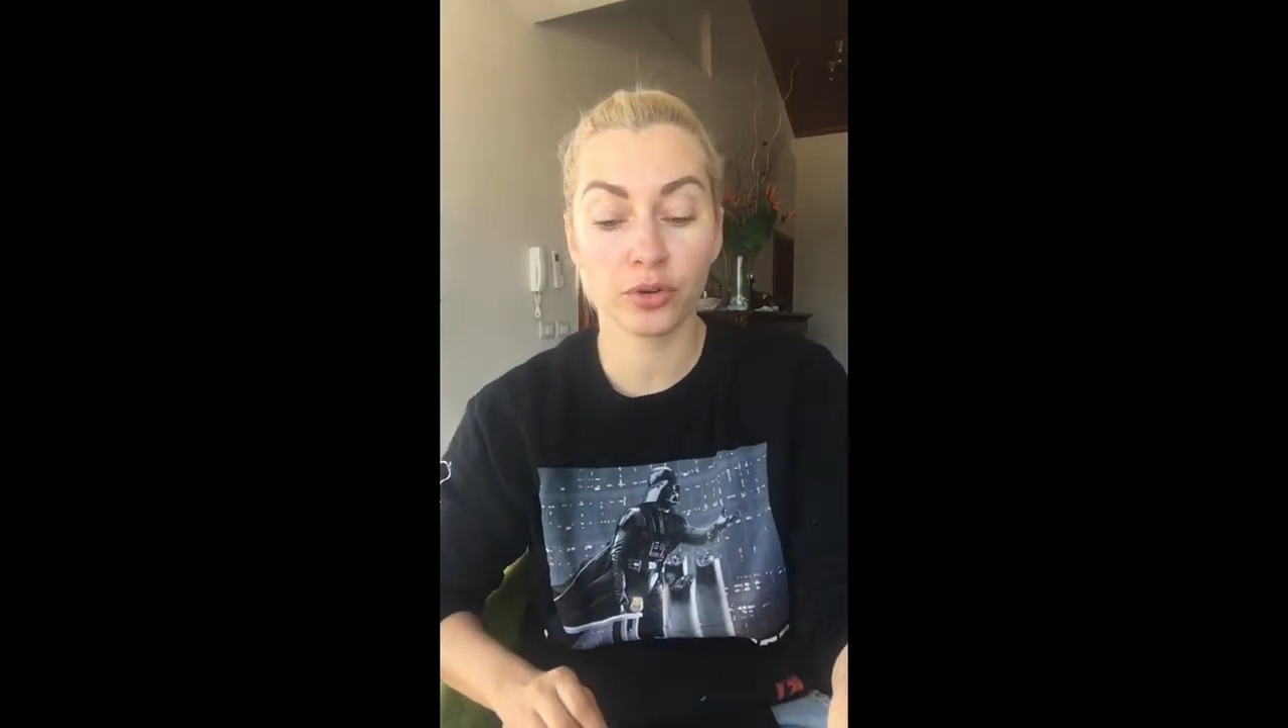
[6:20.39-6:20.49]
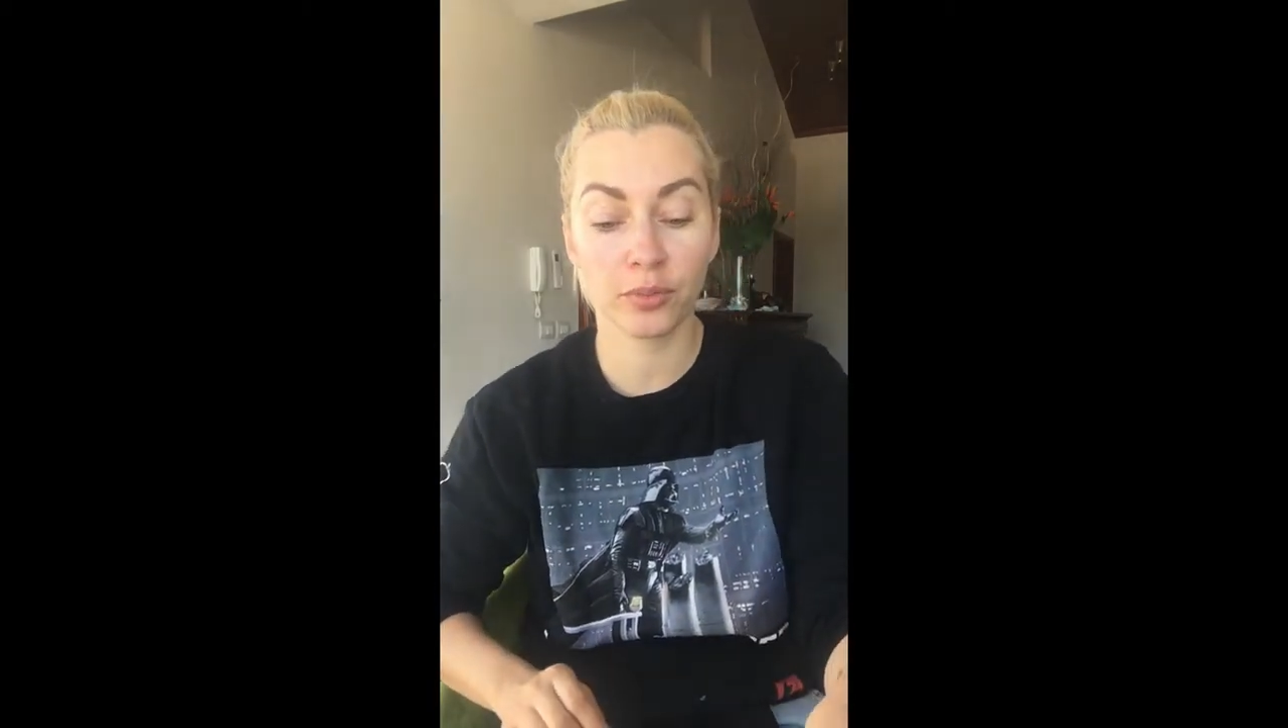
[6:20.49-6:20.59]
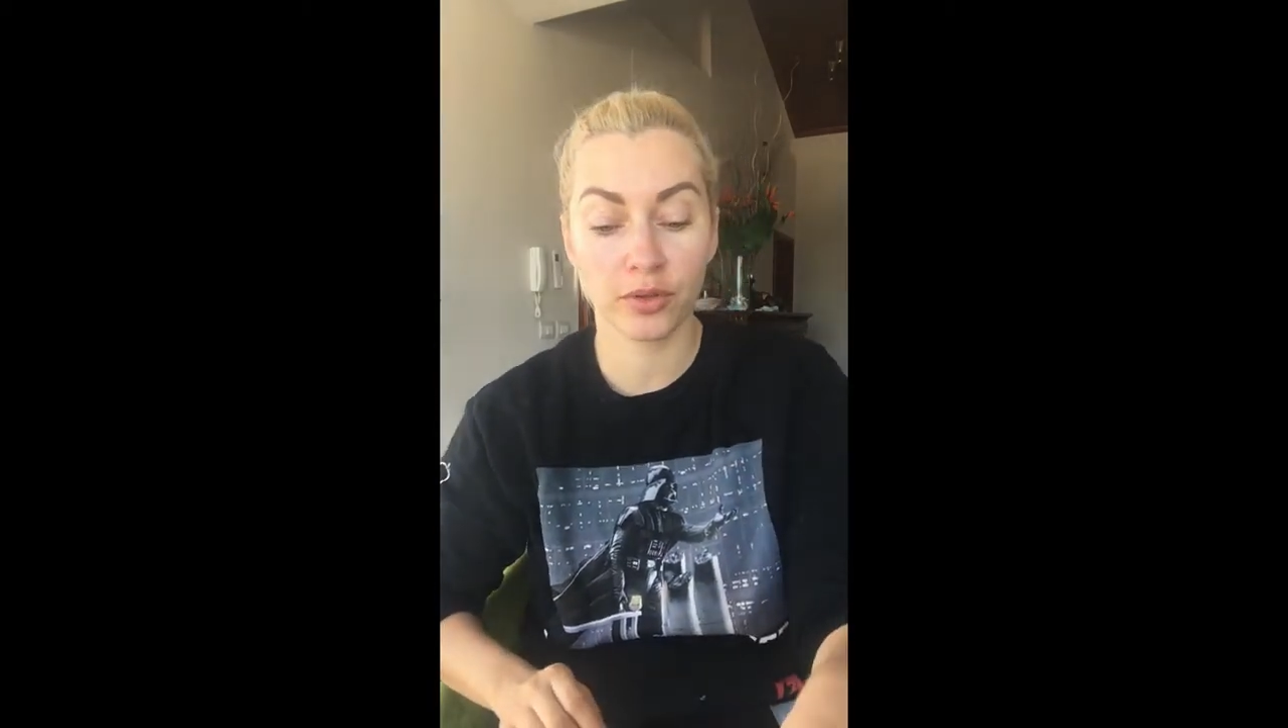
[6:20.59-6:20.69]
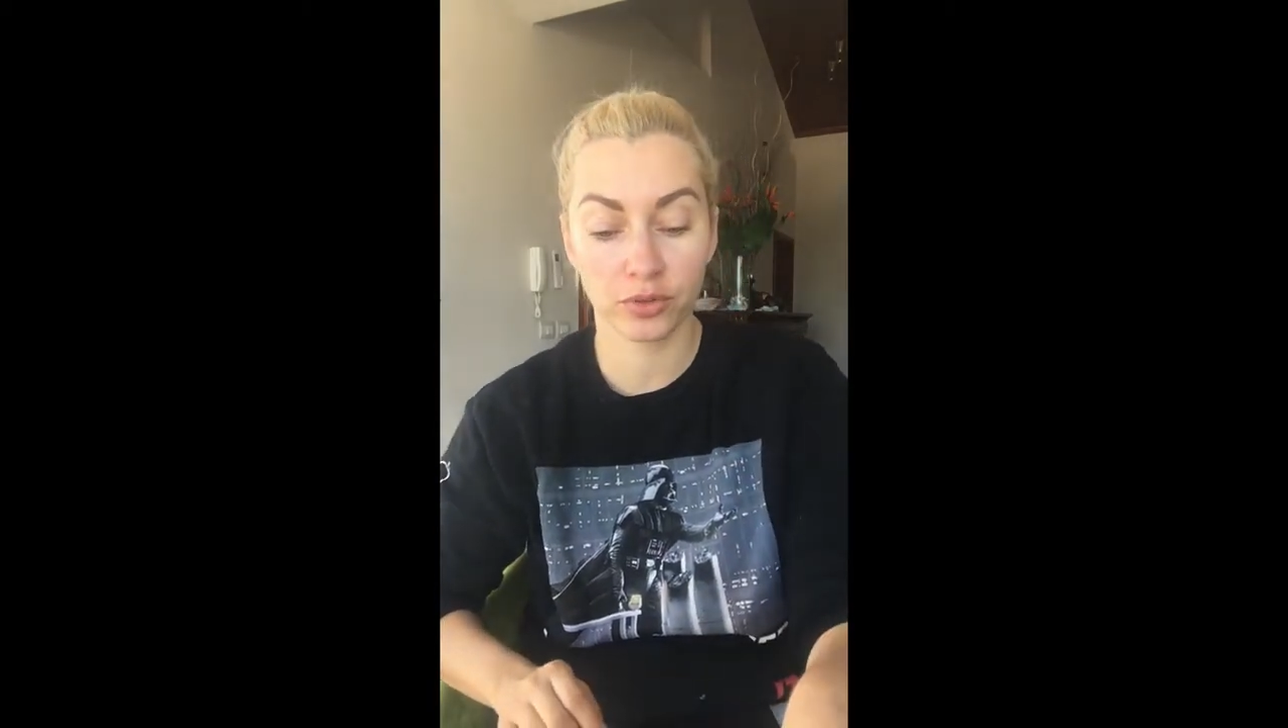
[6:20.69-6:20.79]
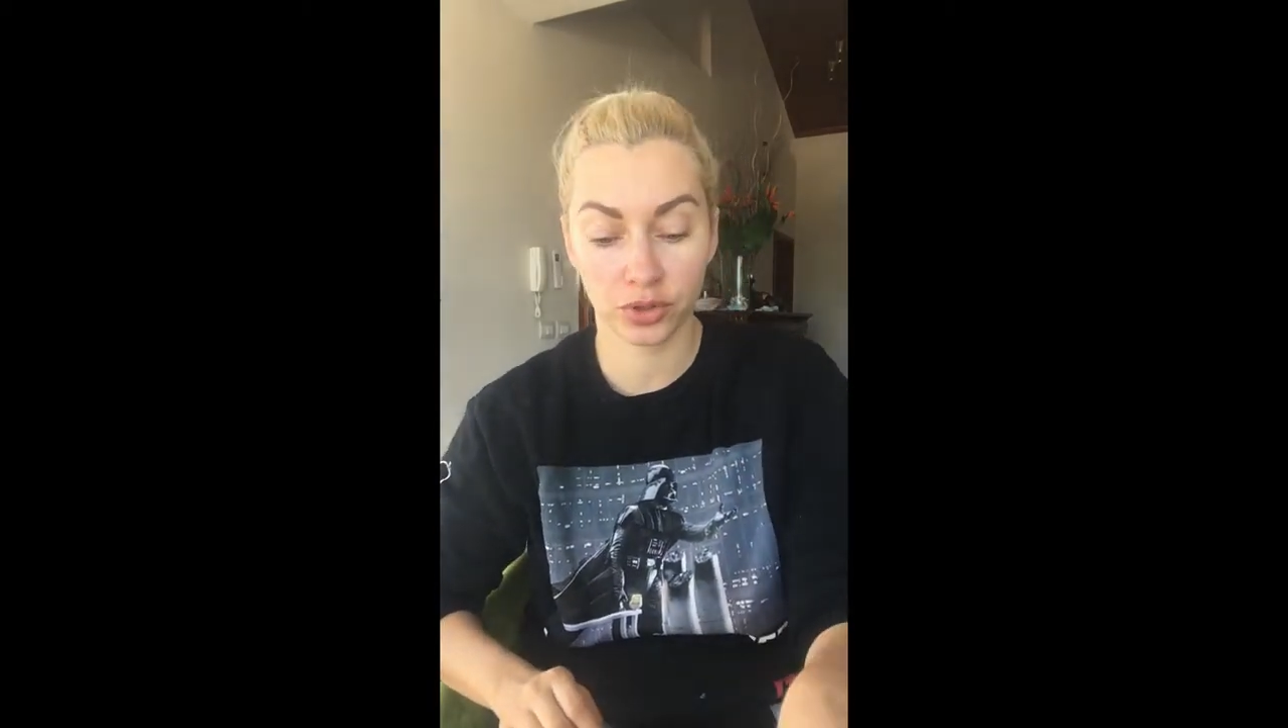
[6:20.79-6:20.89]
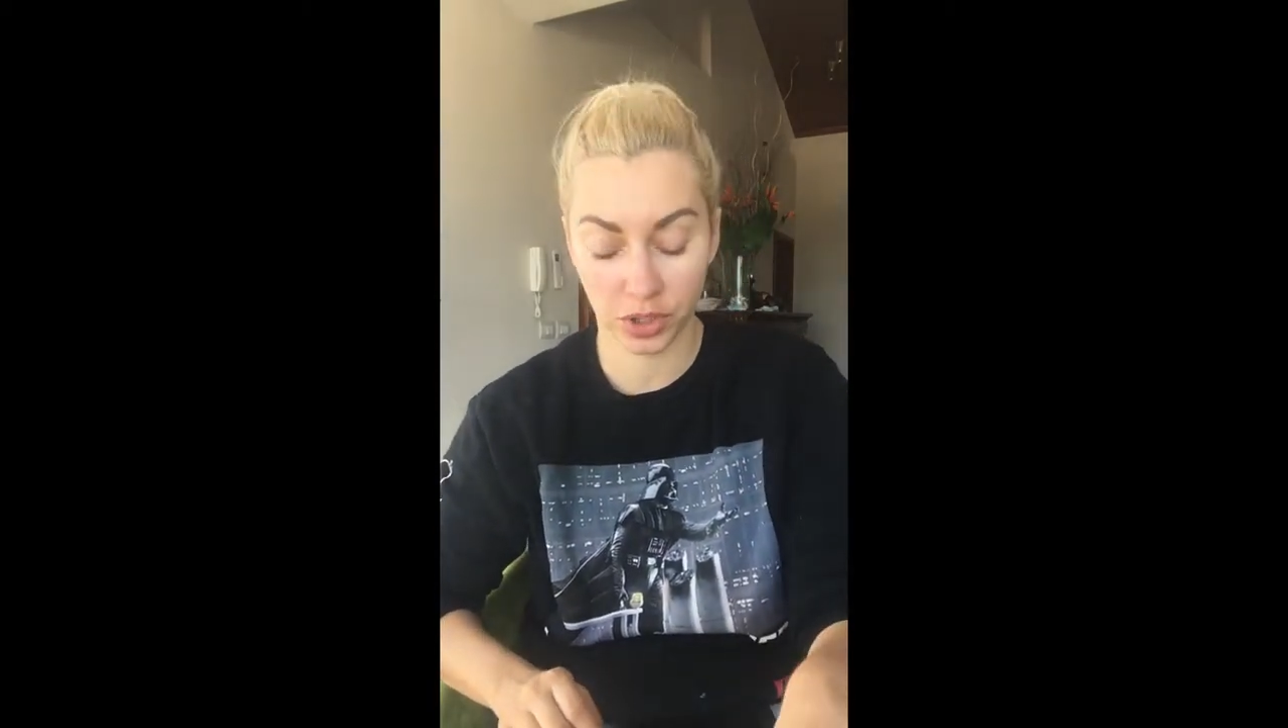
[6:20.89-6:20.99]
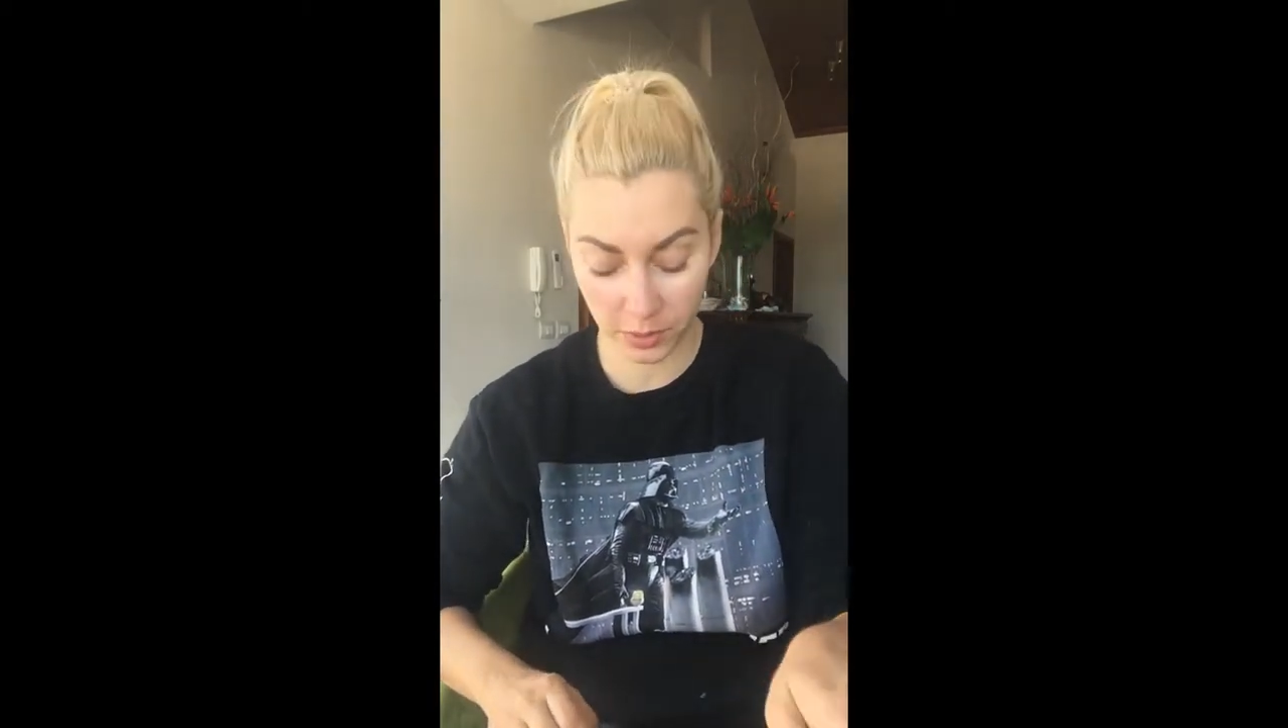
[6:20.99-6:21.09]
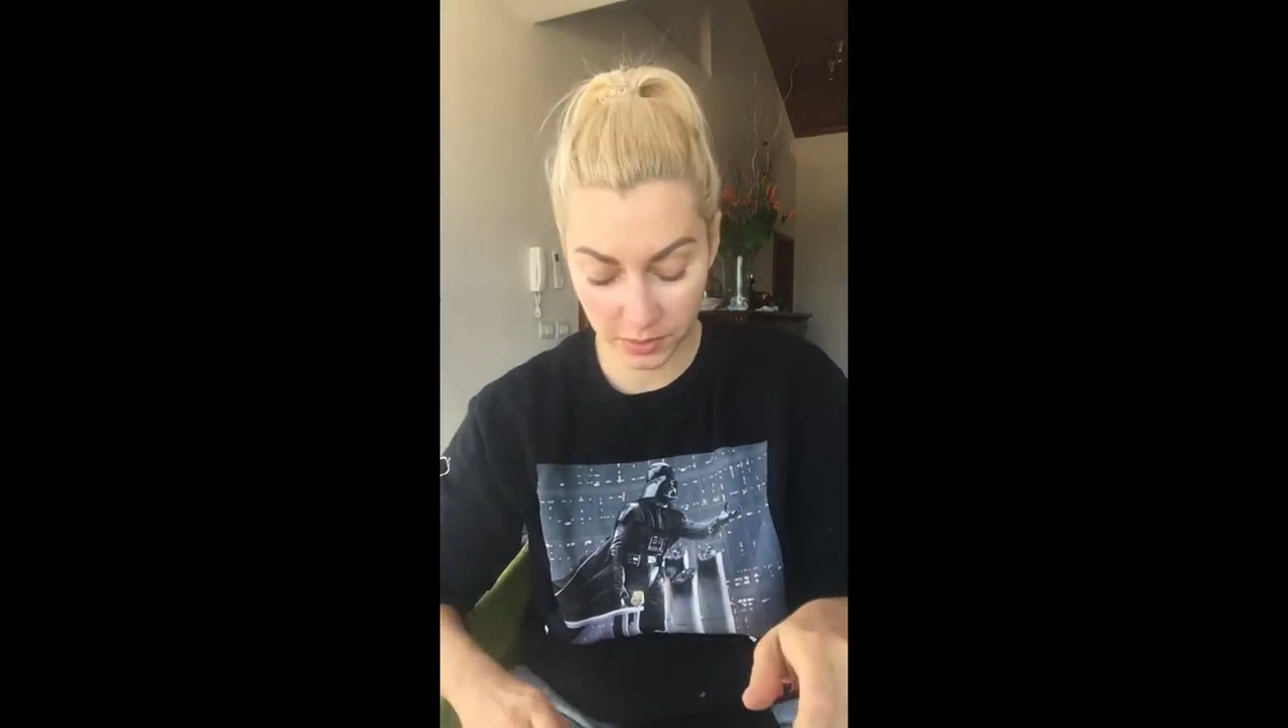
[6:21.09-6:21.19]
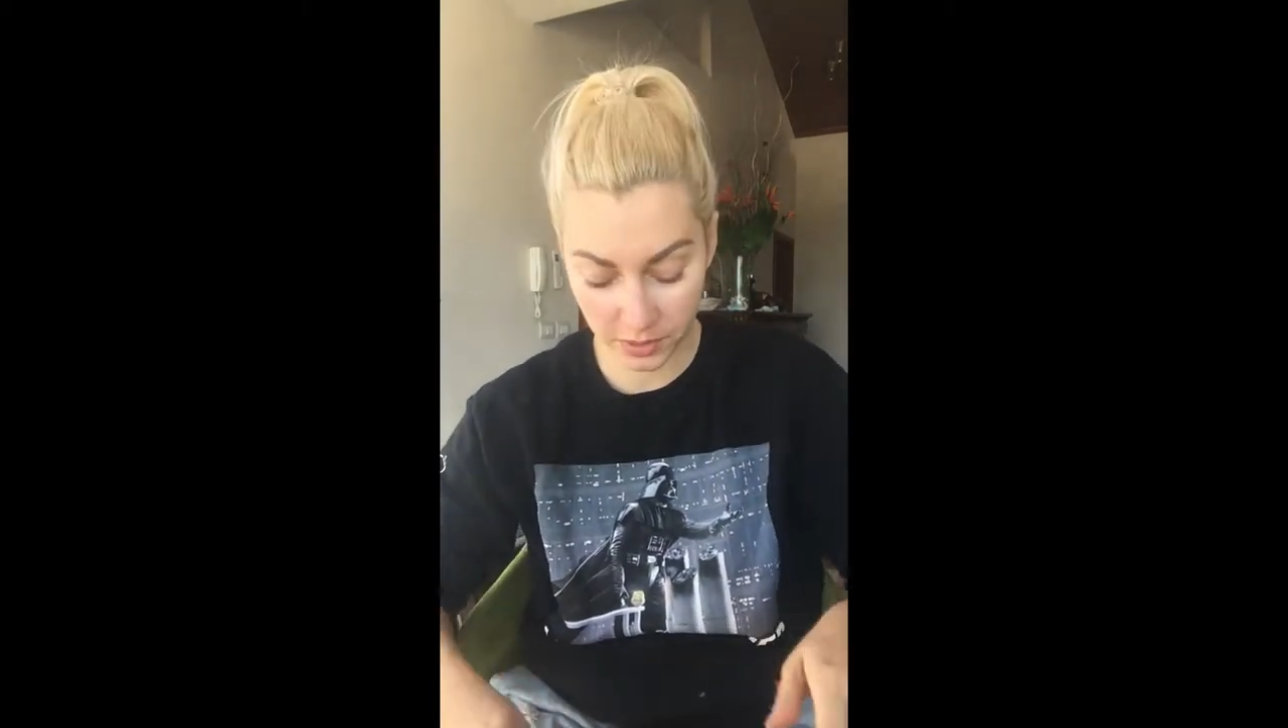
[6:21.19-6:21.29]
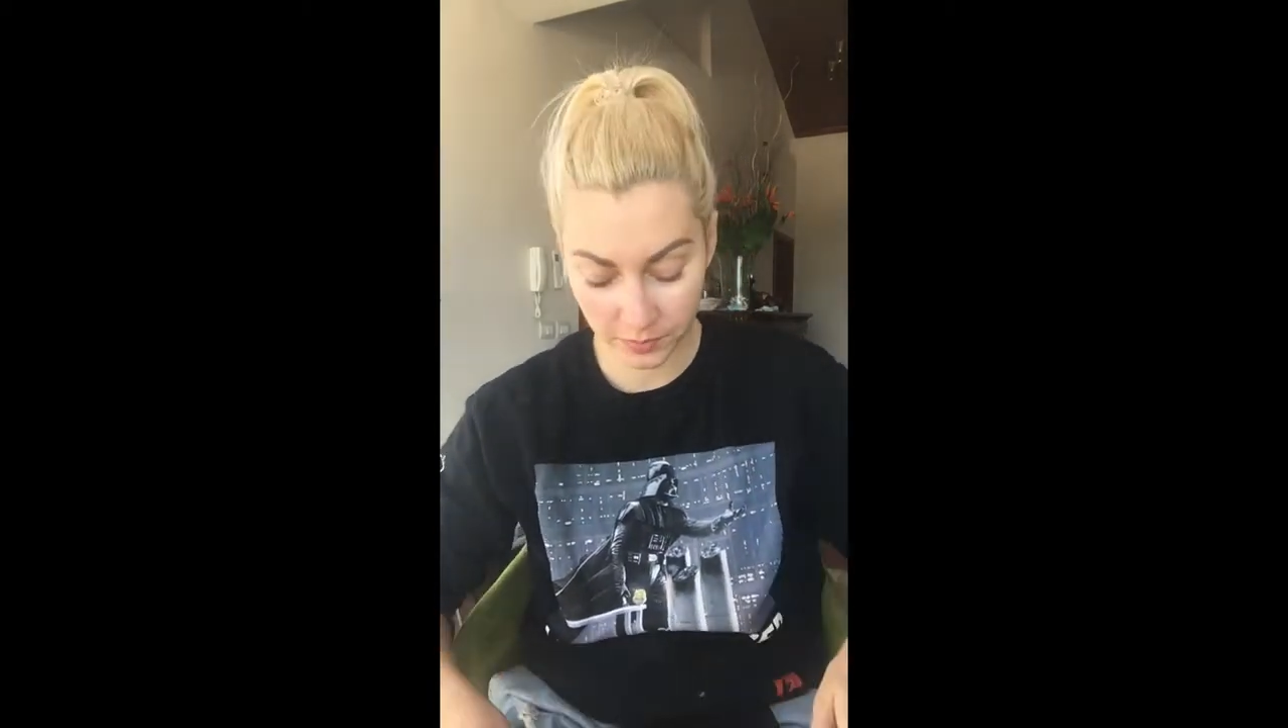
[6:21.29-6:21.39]

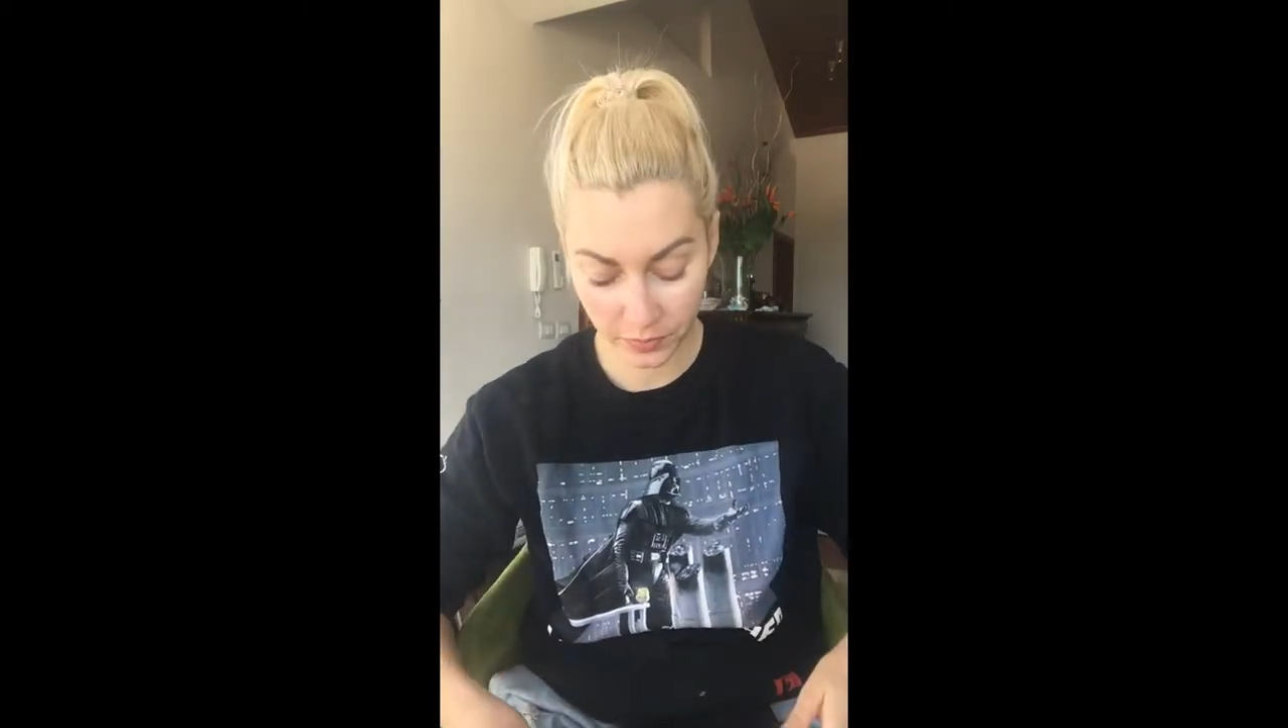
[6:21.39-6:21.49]
Motherships.